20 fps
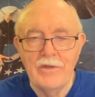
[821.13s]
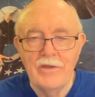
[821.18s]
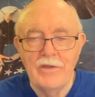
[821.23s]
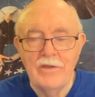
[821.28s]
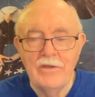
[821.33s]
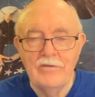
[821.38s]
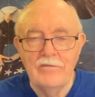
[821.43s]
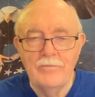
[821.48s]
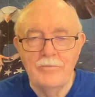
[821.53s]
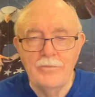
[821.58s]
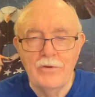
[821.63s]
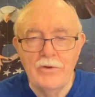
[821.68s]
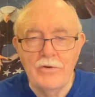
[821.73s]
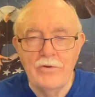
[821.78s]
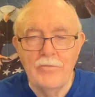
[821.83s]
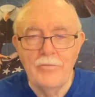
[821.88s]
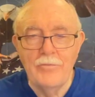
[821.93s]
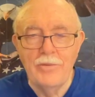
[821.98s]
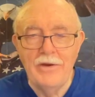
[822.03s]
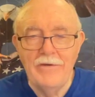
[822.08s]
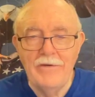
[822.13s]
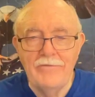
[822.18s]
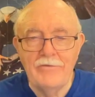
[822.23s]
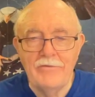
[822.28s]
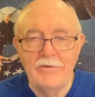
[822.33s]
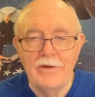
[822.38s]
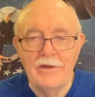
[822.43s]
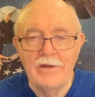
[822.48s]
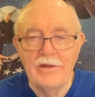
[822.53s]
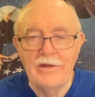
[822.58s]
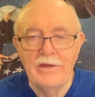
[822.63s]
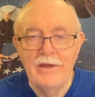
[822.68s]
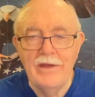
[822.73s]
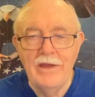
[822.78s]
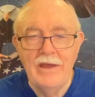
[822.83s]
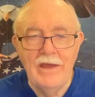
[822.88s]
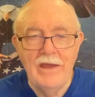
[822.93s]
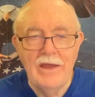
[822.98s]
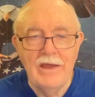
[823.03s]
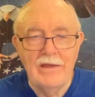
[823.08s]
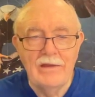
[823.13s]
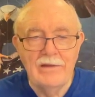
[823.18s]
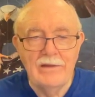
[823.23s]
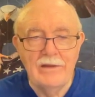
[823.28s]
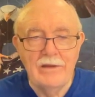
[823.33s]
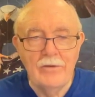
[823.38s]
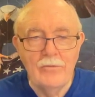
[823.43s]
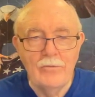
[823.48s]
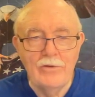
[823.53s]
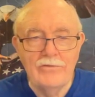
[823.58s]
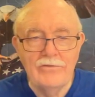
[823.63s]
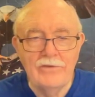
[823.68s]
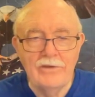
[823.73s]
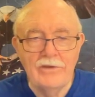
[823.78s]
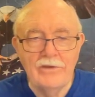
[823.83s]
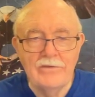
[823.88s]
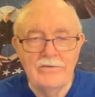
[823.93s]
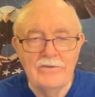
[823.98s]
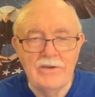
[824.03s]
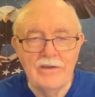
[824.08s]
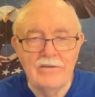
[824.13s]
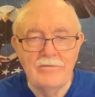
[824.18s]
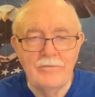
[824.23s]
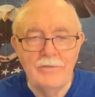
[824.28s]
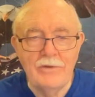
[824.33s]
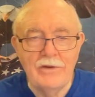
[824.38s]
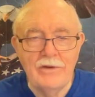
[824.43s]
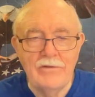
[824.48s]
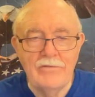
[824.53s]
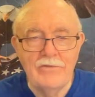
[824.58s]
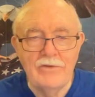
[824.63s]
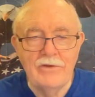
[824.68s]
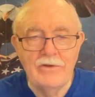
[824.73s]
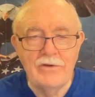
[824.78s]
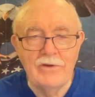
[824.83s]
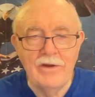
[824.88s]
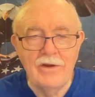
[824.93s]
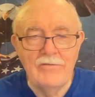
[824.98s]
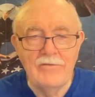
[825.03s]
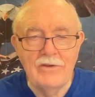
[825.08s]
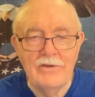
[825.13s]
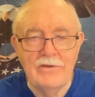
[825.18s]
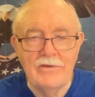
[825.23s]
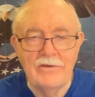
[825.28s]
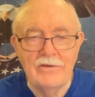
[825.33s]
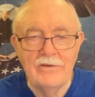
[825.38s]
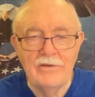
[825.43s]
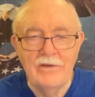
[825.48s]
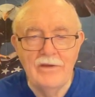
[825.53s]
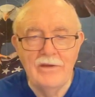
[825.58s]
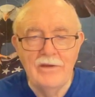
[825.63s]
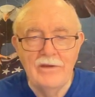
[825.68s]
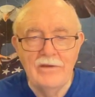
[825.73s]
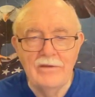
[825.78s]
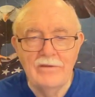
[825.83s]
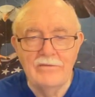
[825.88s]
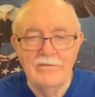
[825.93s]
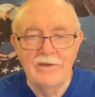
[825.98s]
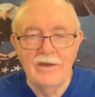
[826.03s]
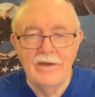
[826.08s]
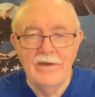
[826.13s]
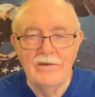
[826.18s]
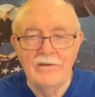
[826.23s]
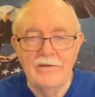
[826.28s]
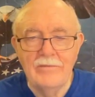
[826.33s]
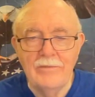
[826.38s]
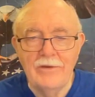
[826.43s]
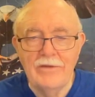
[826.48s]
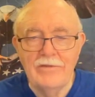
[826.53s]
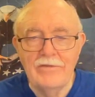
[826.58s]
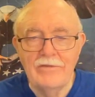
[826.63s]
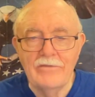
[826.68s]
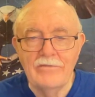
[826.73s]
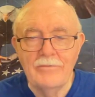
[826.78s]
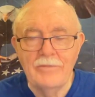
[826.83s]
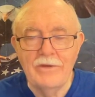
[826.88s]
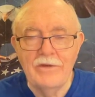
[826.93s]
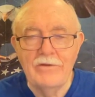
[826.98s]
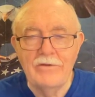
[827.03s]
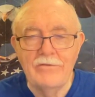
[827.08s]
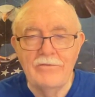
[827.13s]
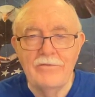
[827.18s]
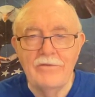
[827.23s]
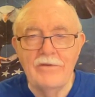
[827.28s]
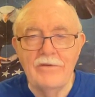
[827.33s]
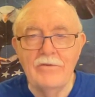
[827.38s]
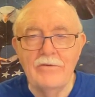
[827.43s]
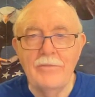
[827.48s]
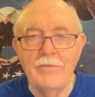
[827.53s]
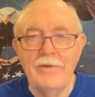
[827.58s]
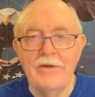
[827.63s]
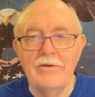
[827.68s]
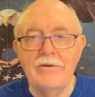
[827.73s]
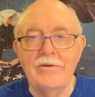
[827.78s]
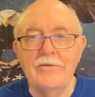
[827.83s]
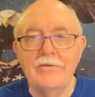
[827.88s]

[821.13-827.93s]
is pure puffery, a linguistic adjustment of the cravat designed to make the speaker feel better.